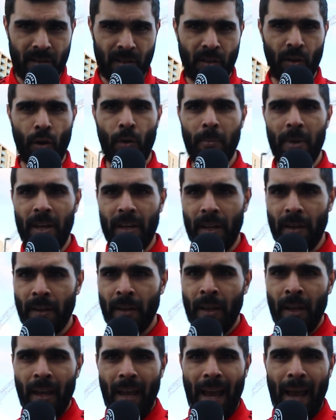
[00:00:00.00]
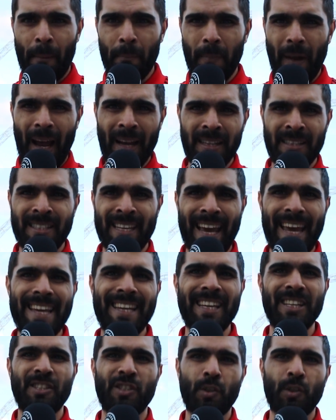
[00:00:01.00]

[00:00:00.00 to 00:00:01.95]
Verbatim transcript: to come in and, and, and take his